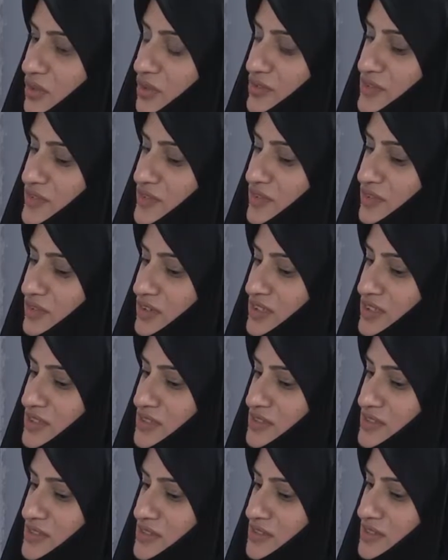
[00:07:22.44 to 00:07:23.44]
lots of ingredients,
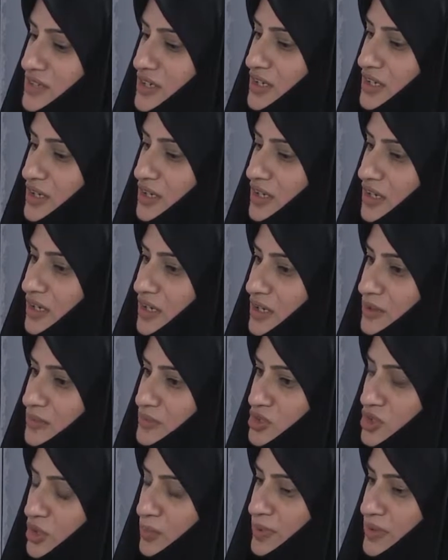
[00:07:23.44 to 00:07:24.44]
just um,
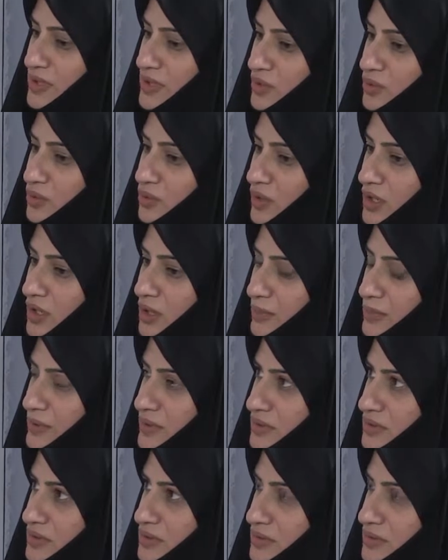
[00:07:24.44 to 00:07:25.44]
chopping it all up and.